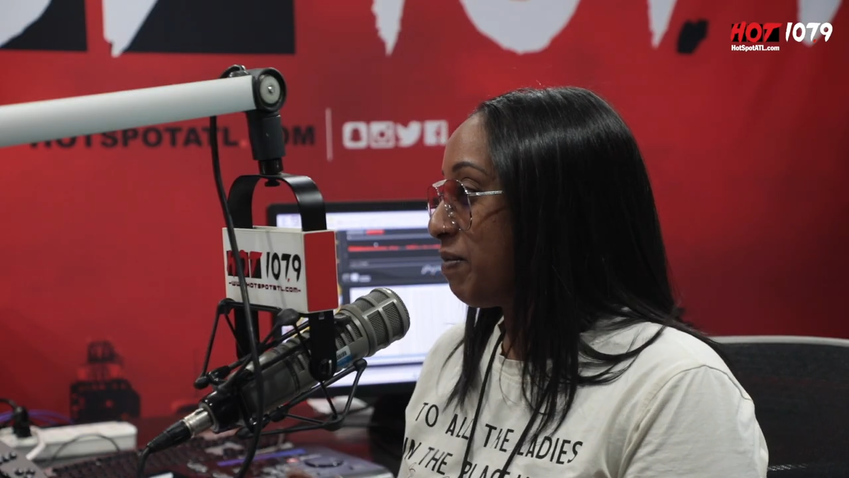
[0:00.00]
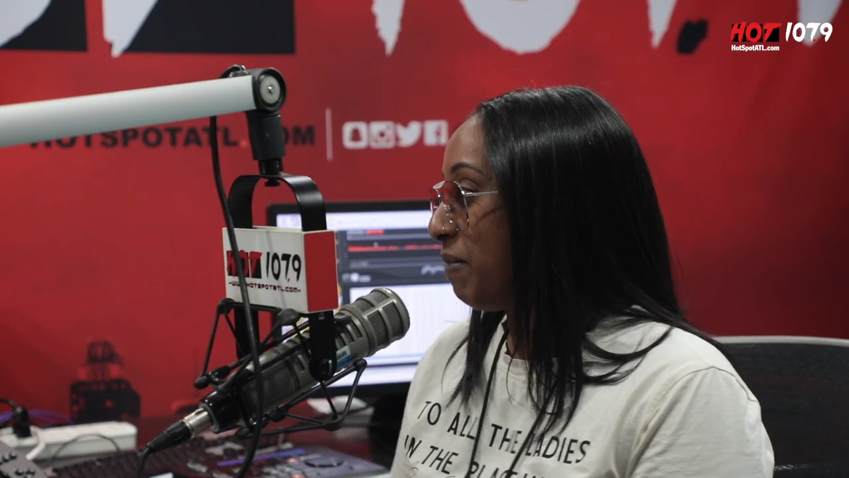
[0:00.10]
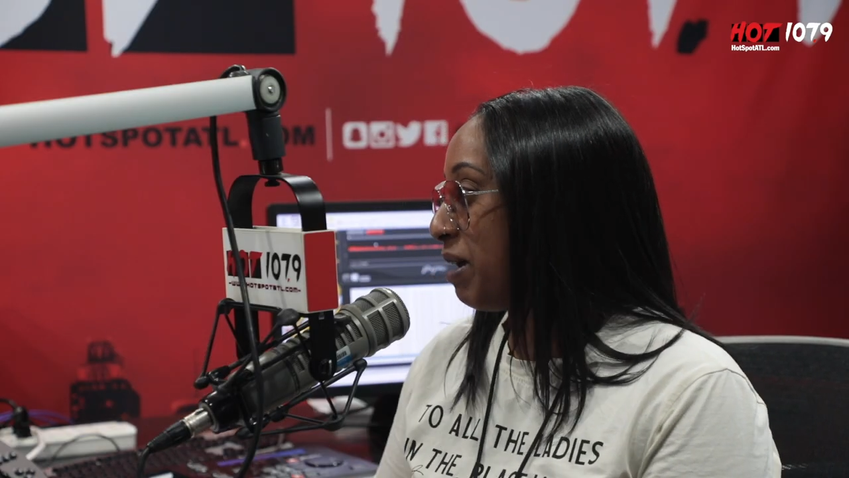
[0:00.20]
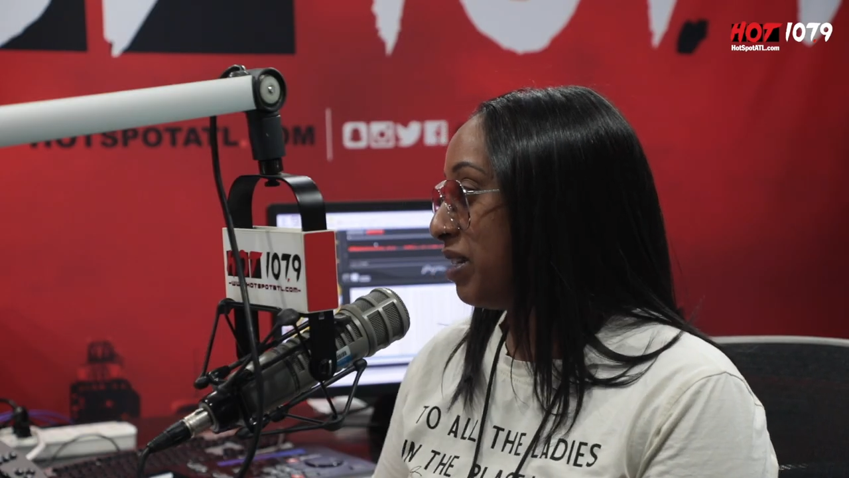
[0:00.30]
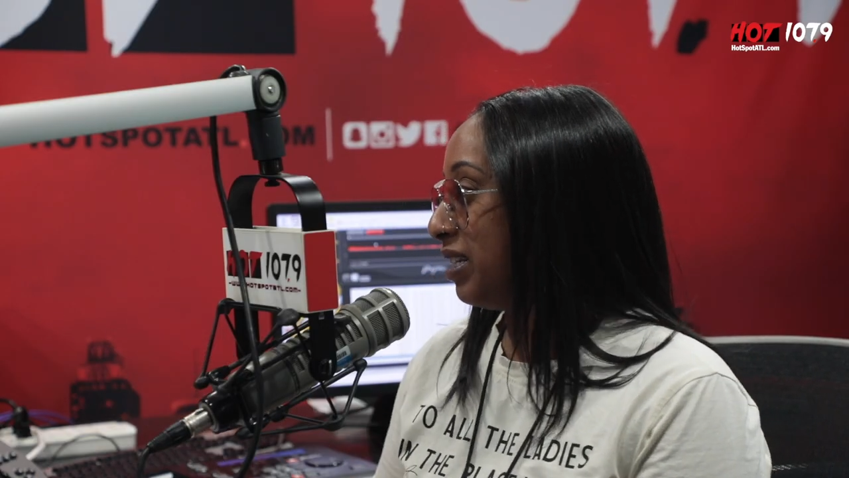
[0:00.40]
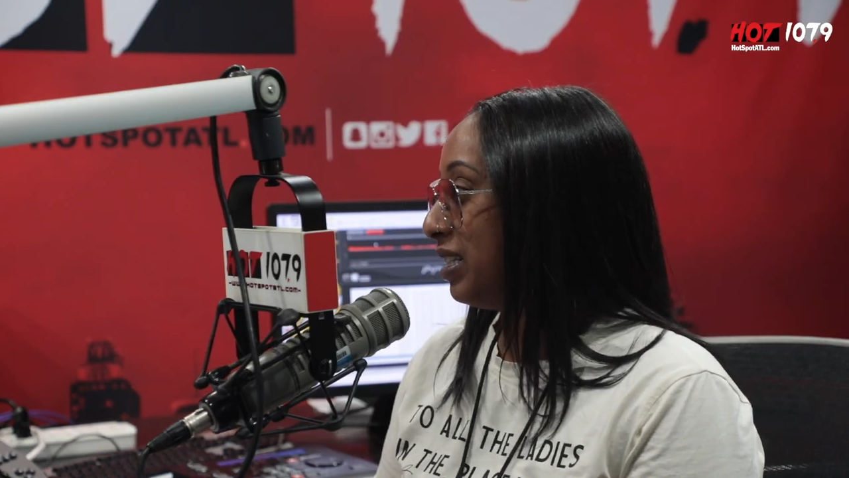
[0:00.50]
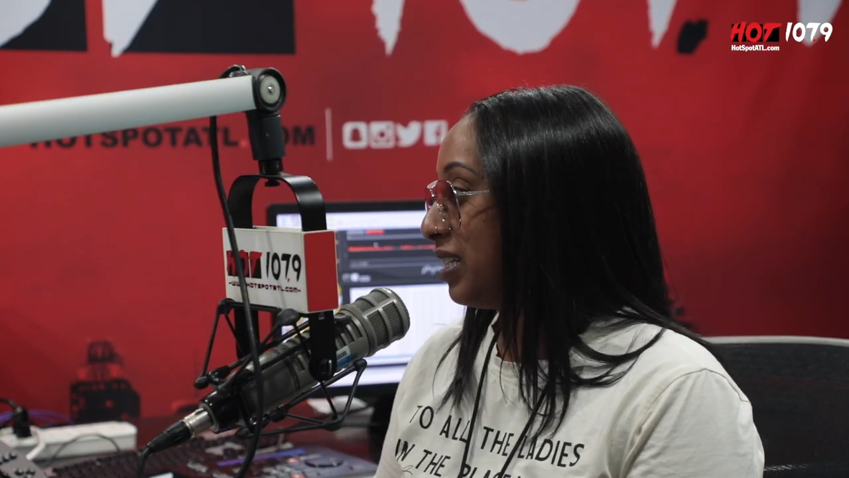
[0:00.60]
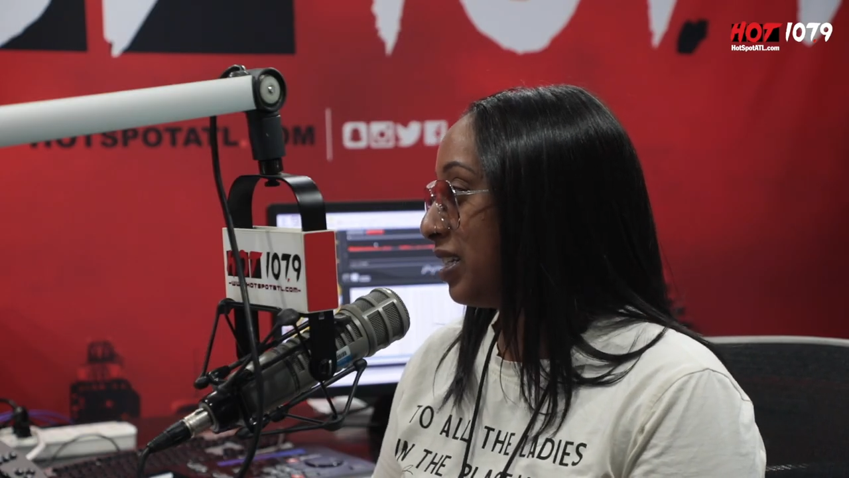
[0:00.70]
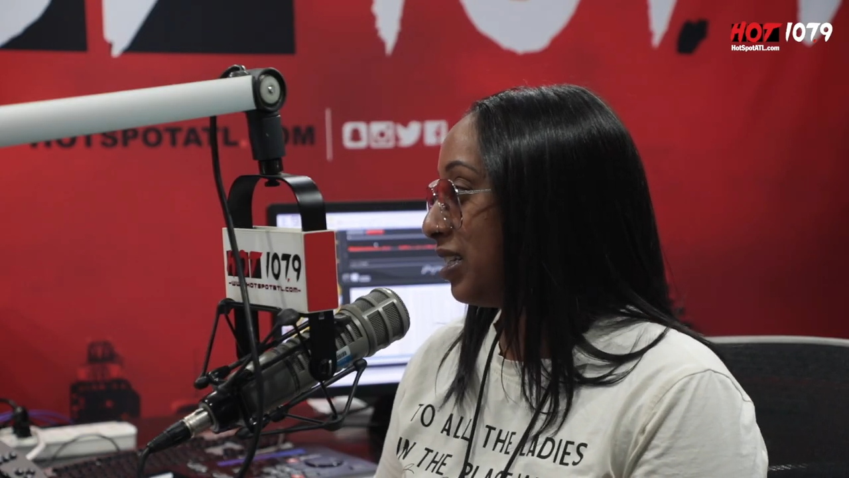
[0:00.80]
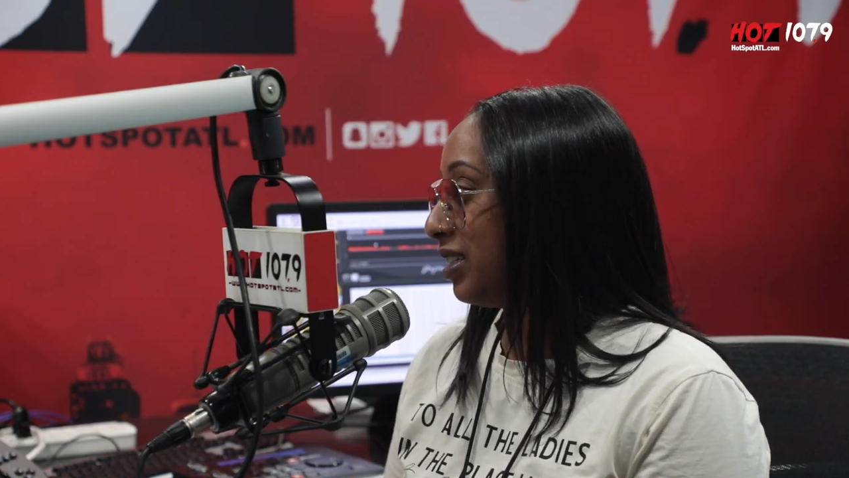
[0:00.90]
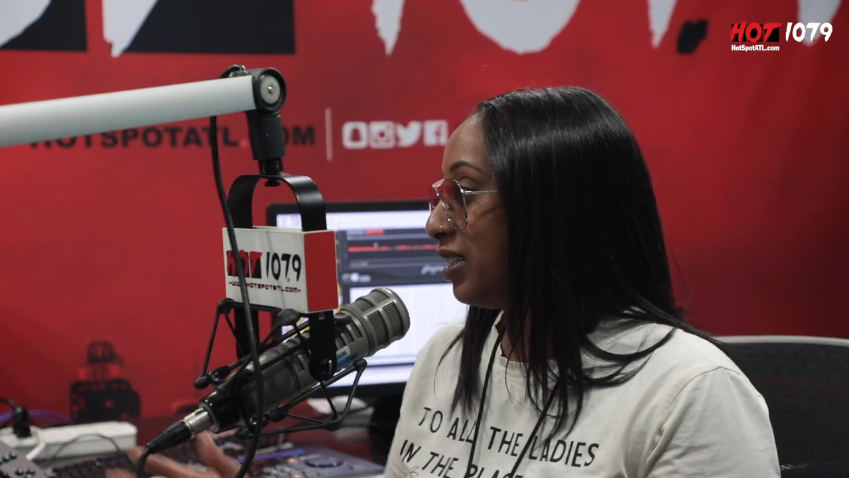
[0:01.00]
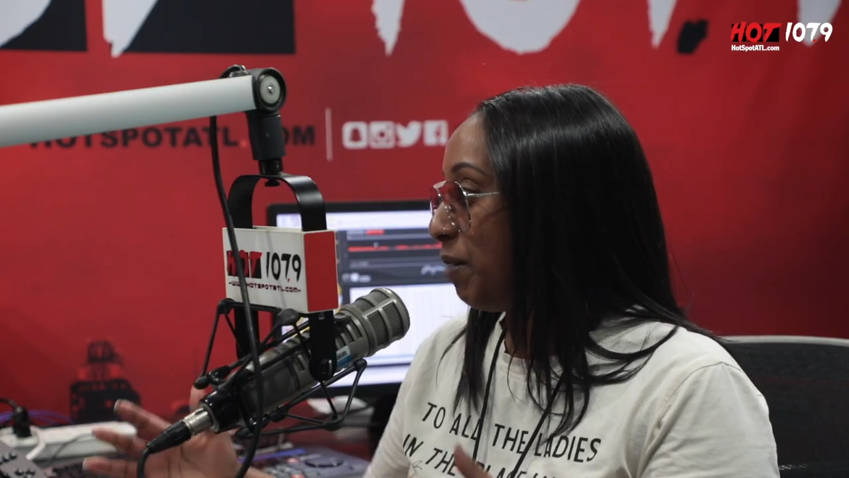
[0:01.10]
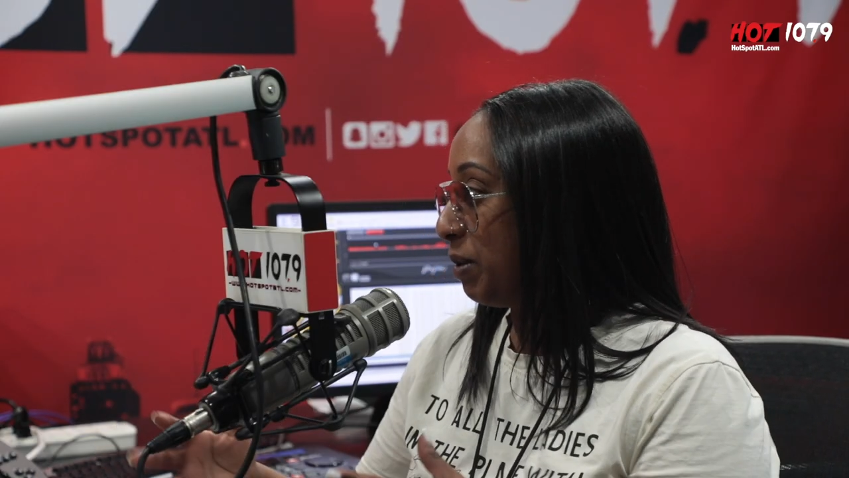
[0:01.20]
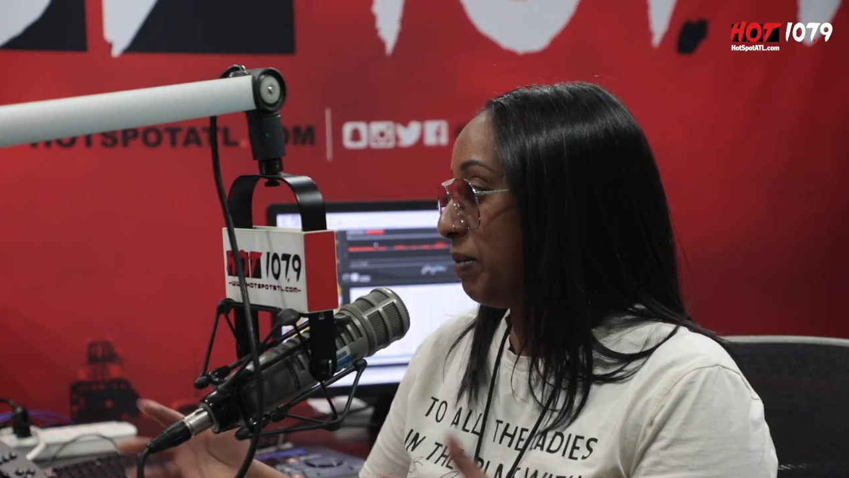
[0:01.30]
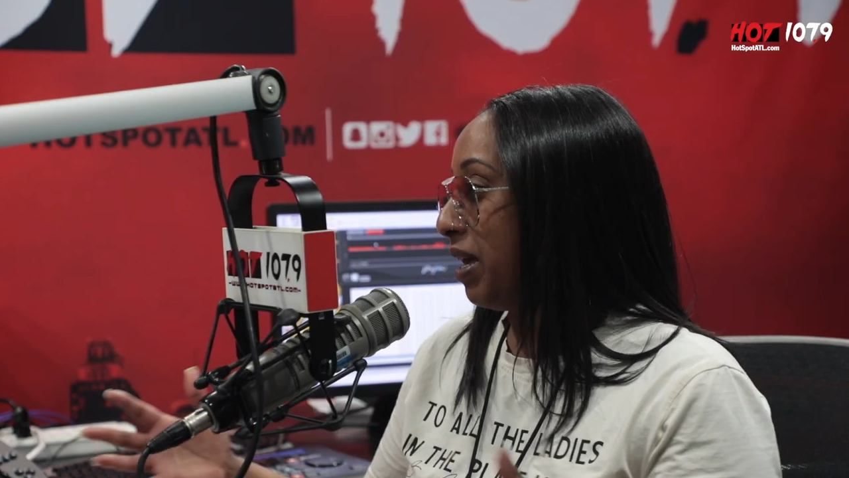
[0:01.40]
might need to
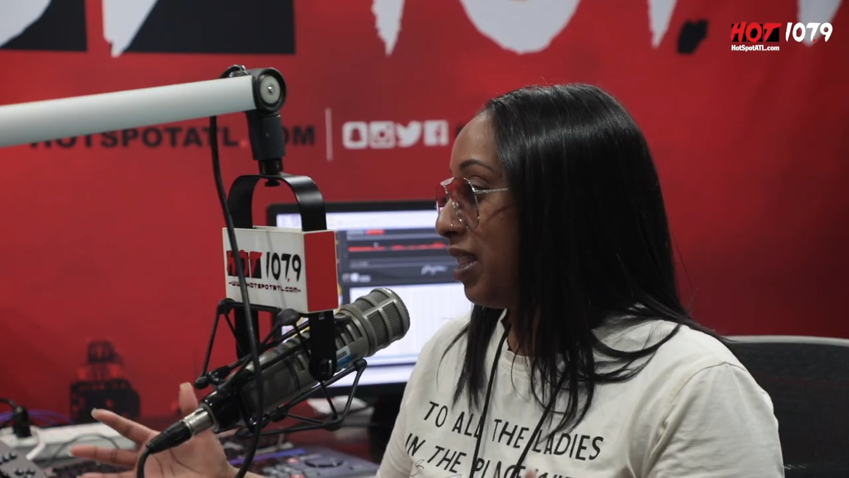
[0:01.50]
supplement.